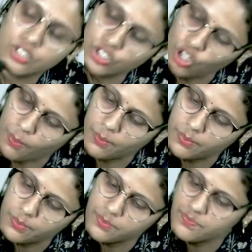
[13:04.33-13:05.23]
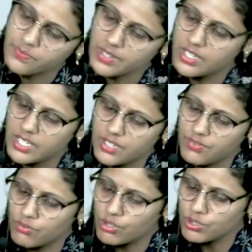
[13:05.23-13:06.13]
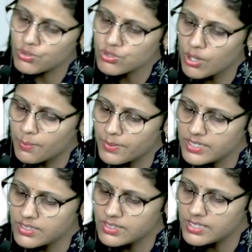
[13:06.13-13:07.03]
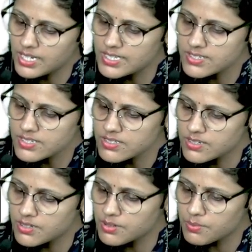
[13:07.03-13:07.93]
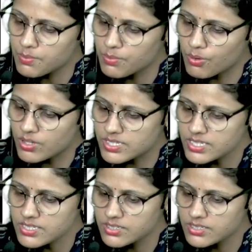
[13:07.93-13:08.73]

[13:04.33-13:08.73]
top. If I want to stop it, then I'll just pause it.